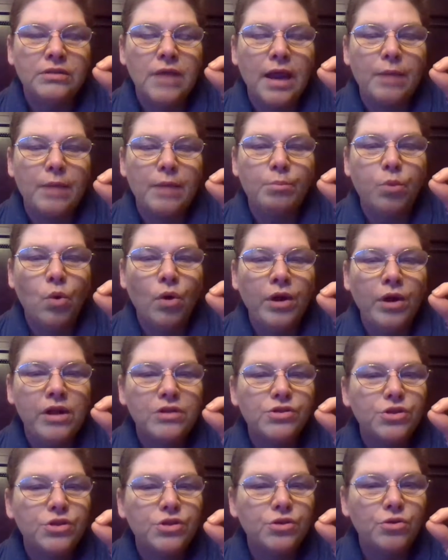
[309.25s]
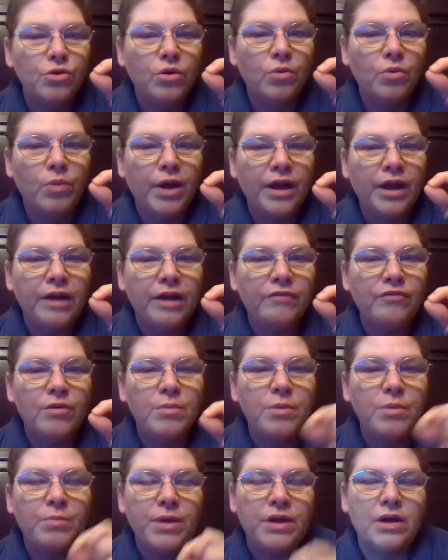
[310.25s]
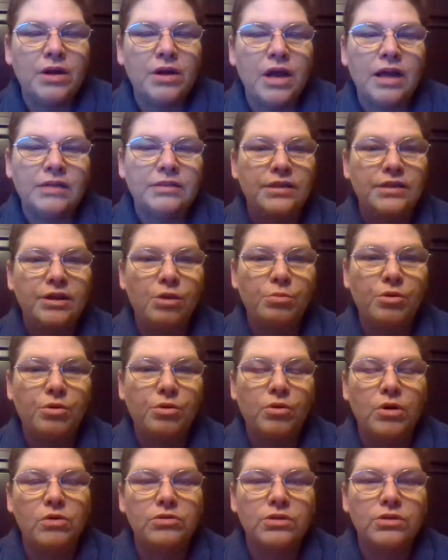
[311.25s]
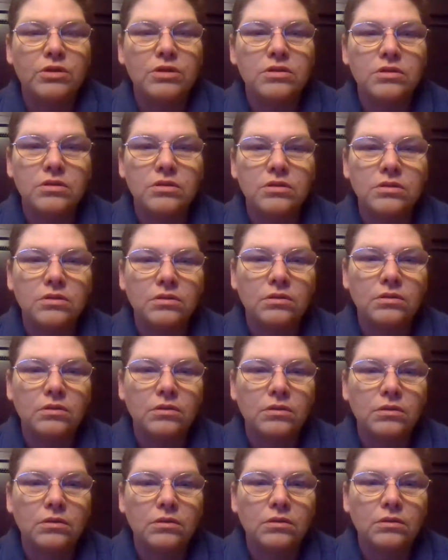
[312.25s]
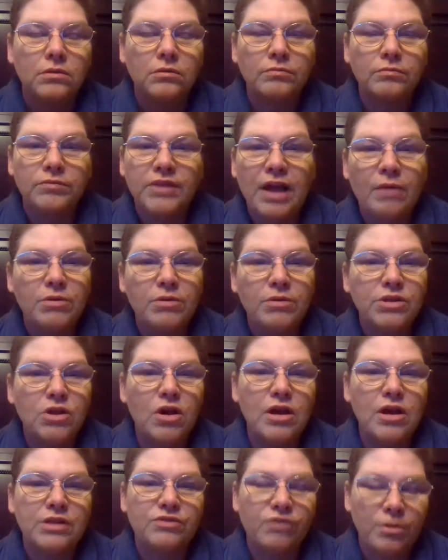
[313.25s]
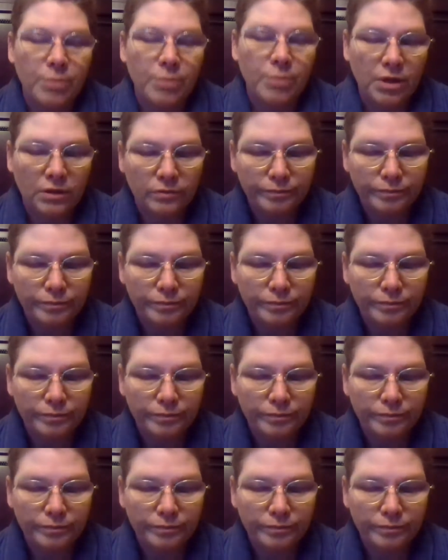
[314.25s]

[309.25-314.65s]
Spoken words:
like 0.2 away from it being osteoporosis. That was caused from it.